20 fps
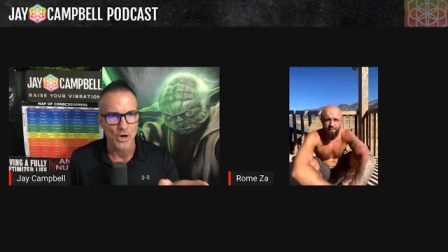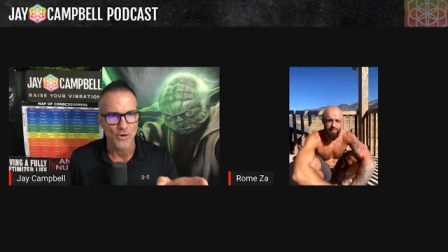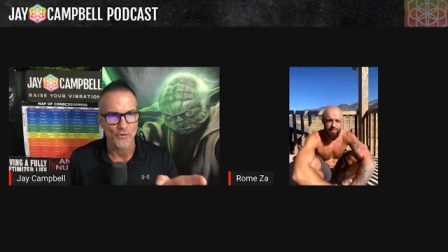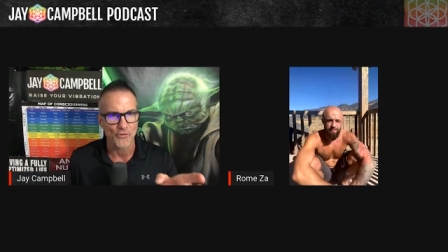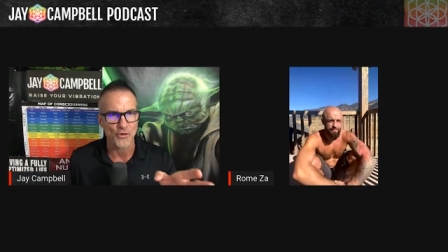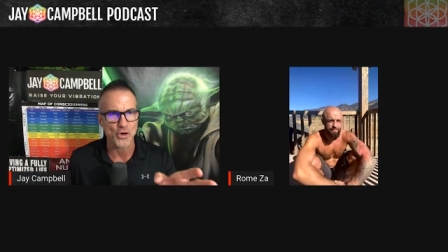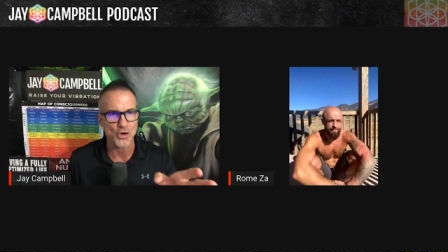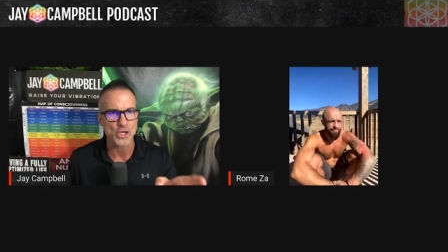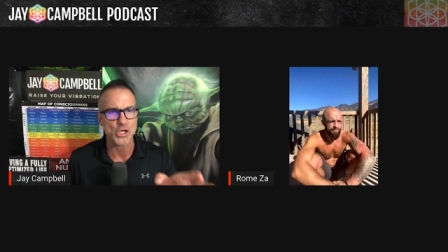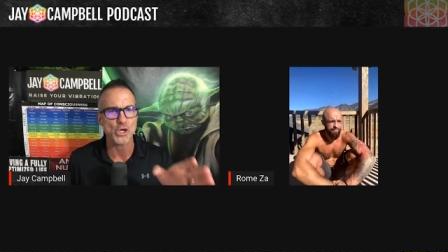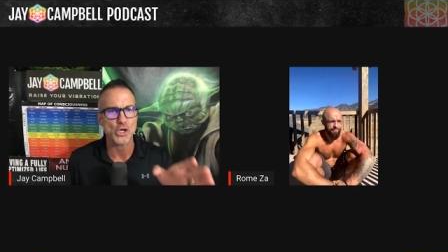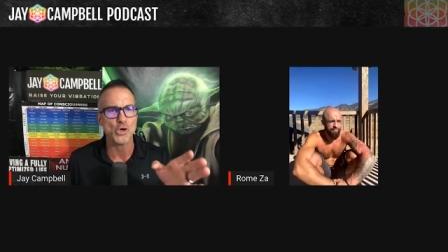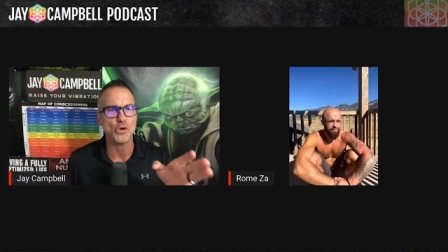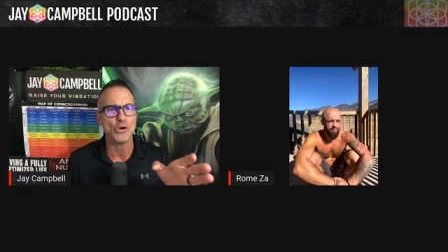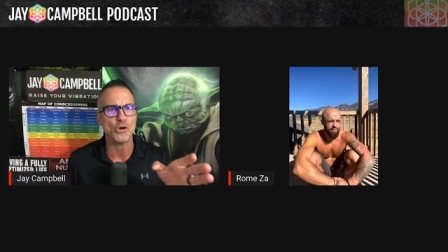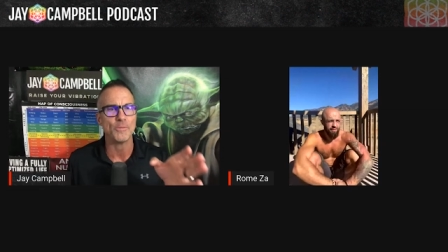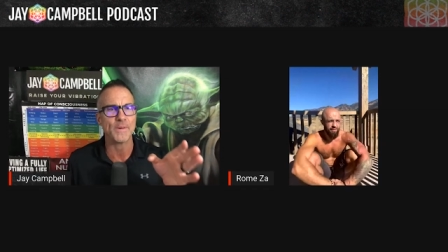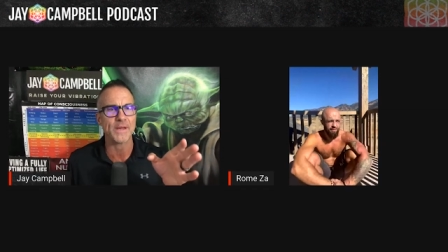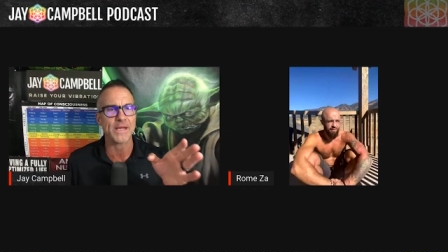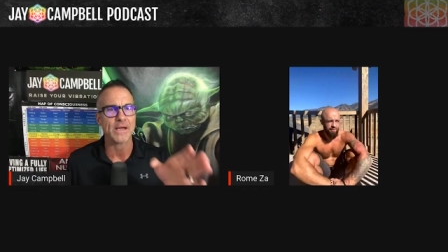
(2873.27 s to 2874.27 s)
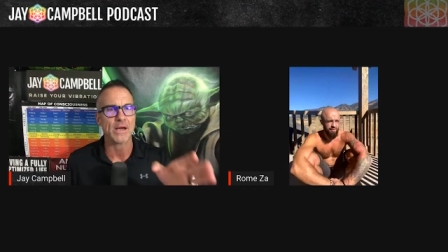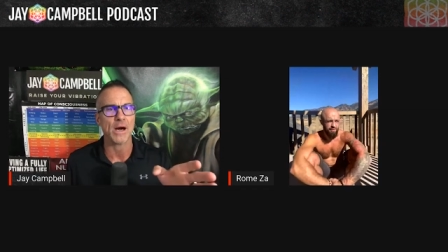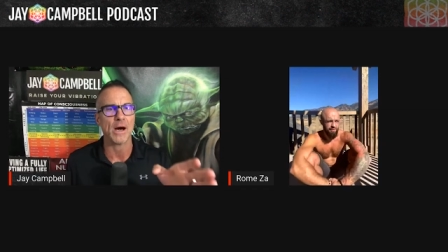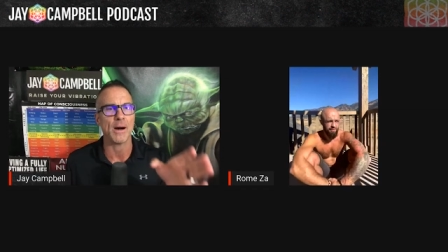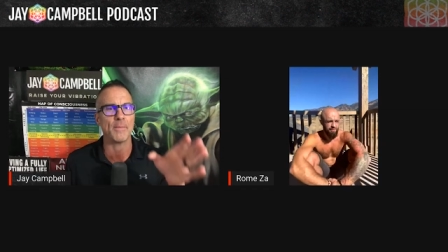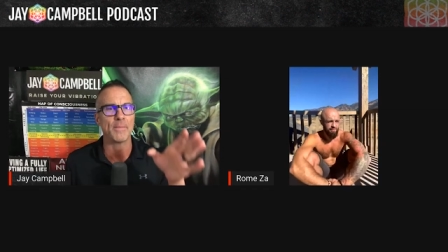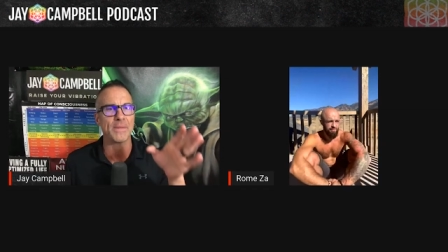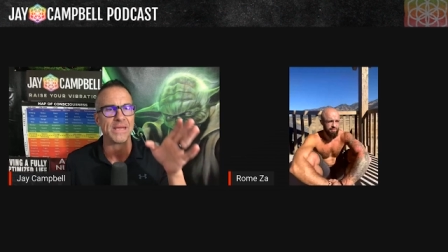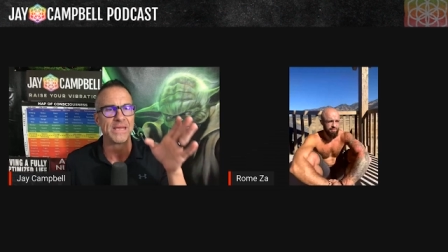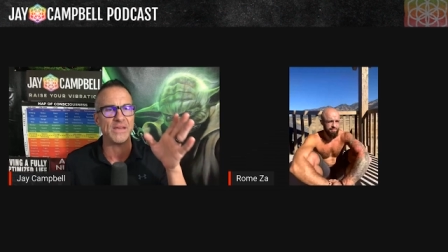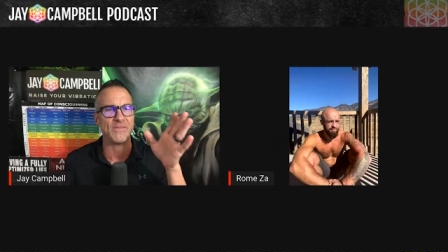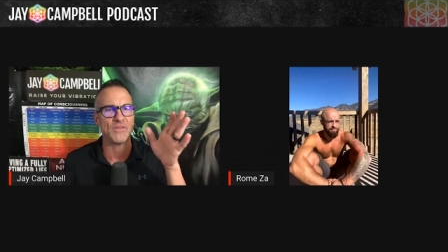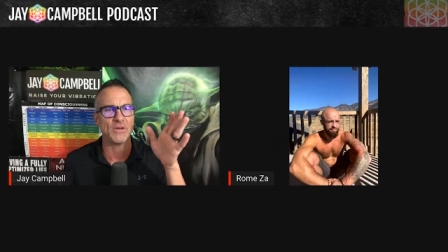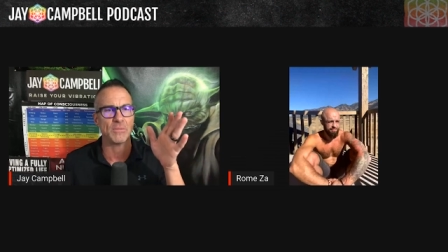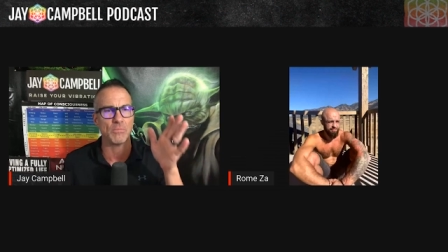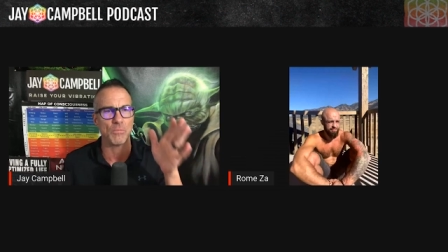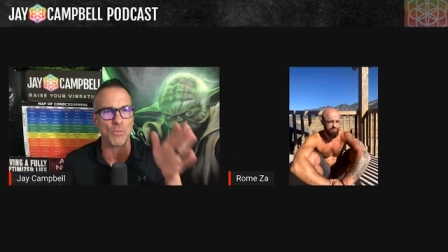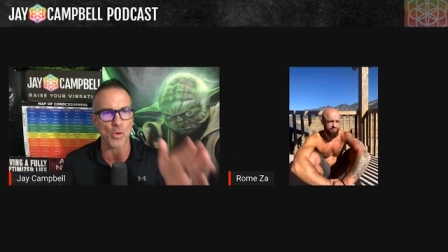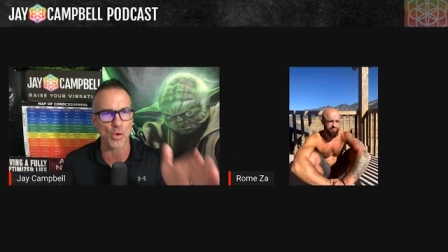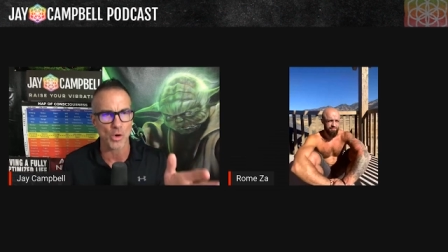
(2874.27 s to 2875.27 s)
for you to become
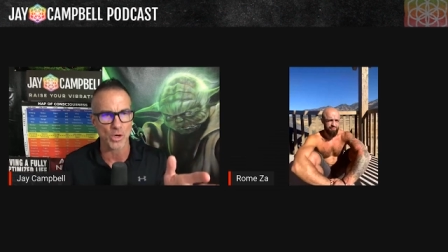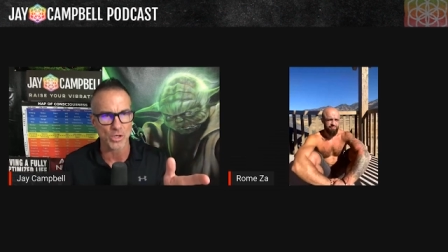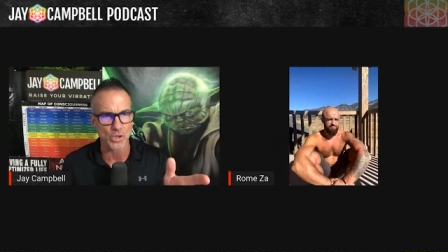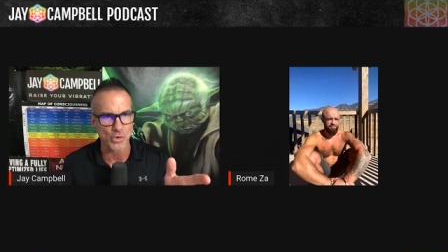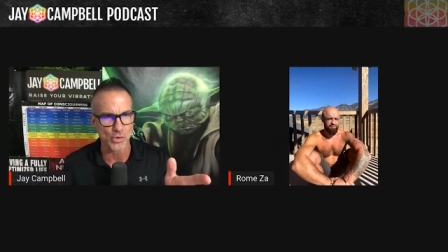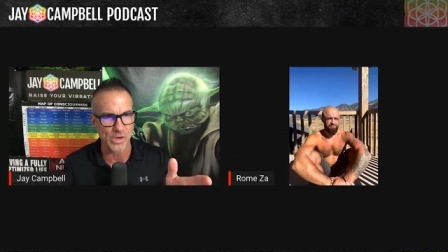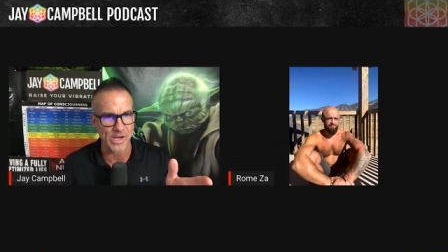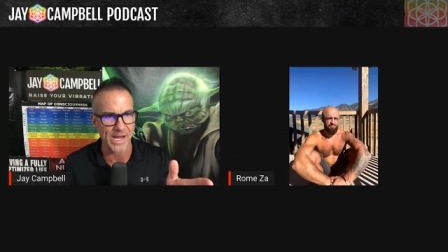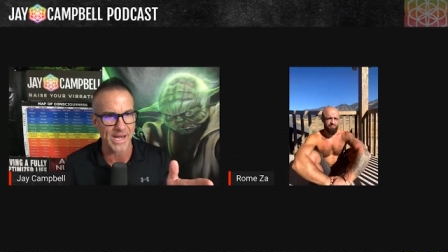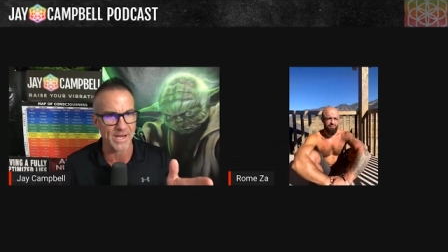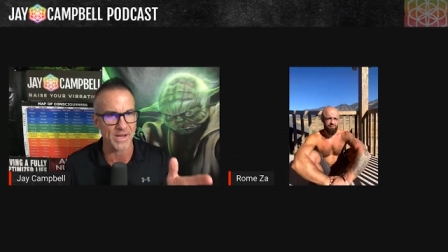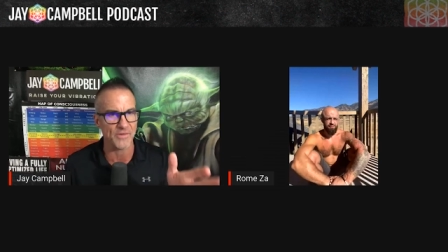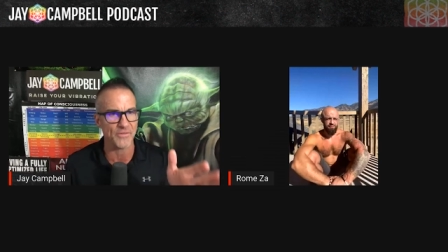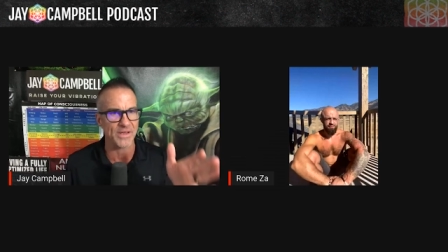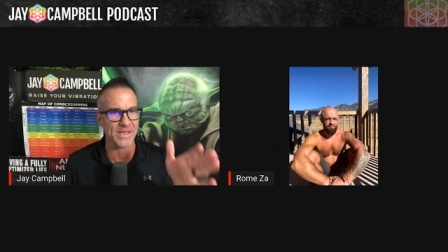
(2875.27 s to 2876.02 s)
even more creative,